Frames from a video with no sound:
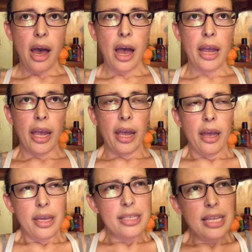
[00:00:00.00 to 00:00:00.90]

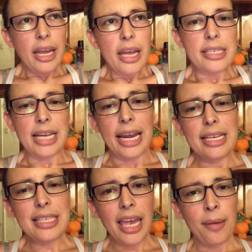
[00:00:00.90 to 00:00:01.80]
a
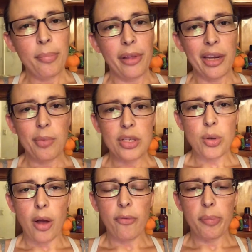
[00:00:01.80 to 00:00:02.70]
dice game played with
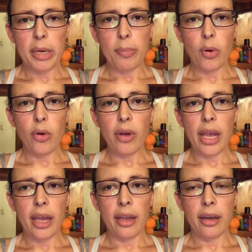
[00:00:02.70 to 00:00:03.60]
12 people,
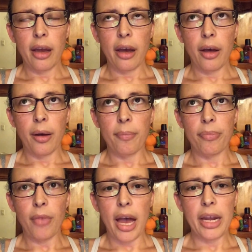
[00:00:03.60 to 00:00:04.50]
and
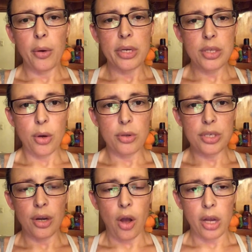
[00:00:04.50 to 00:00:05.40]
I always
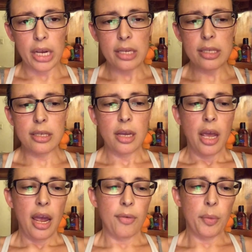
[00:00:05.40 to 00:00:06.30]
host in August.
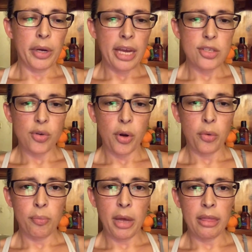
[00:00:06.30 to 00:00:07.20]
Everyone has their
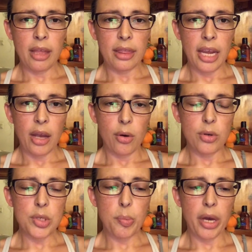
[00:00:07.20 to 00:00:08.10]
own month that they
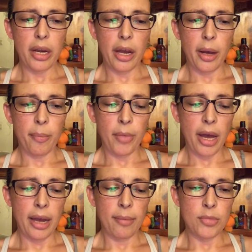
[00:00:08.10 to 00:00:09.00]
host, but
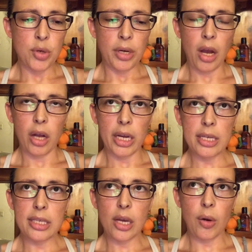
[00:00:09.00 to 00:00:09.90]
I'm doing
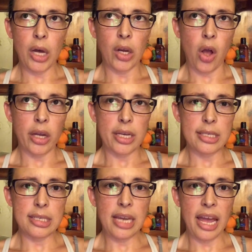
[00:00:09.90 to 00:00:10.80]
August. So on
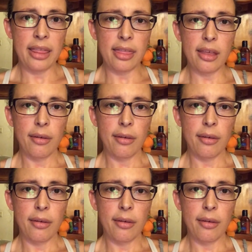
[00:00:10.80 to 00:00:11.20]
August 10th